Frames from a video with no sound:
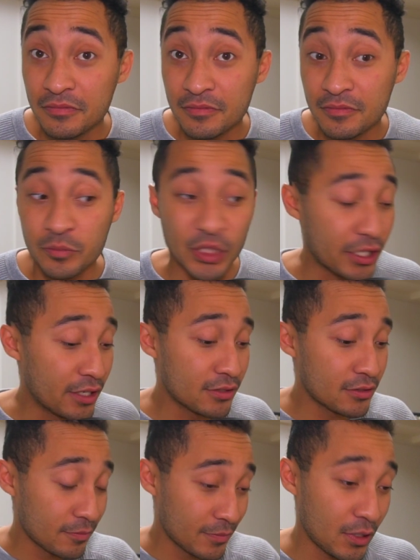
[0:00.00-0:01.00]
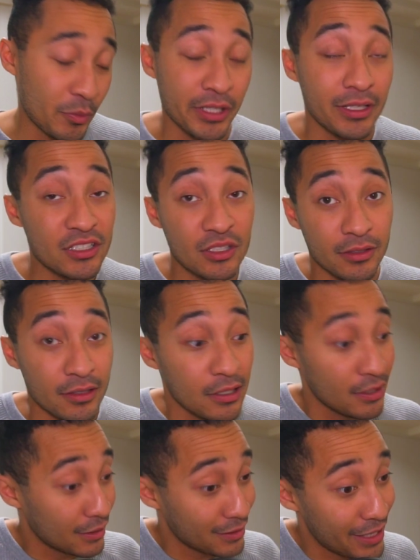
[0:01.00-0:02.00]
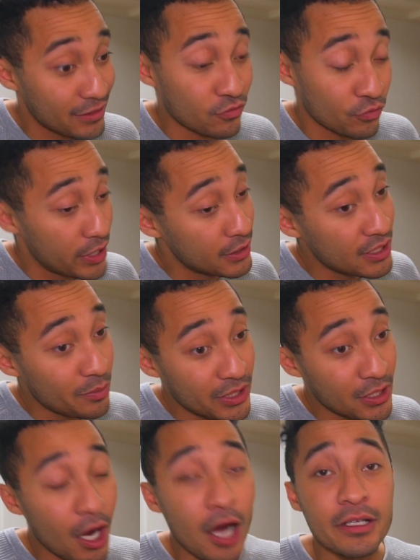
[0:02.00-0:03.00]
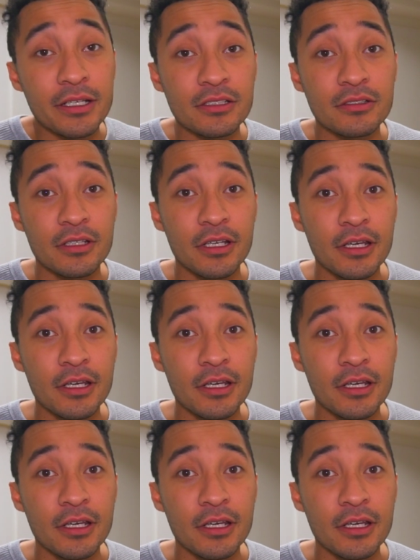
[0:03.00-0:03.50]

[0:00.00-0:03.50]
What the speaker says: Because, I mean, let's really be honest.